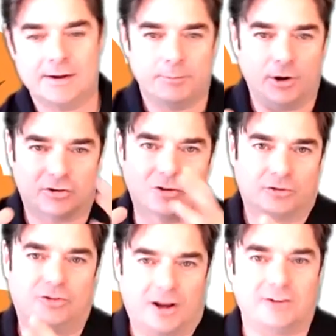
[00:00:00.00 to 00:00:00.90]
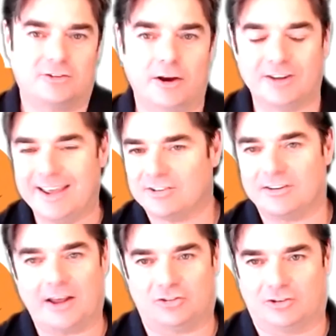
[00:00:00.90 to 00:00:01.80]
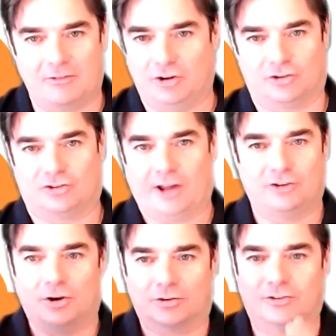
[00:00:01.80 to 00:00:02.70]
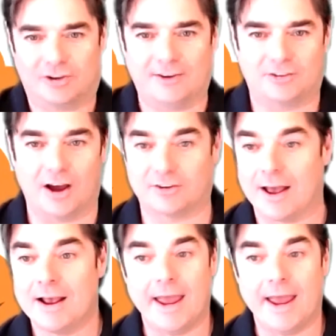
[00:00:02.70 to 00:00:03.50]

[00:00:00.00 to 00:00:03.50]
But stocks and shares ISA isn't necessarily just a stocks and shares ISA.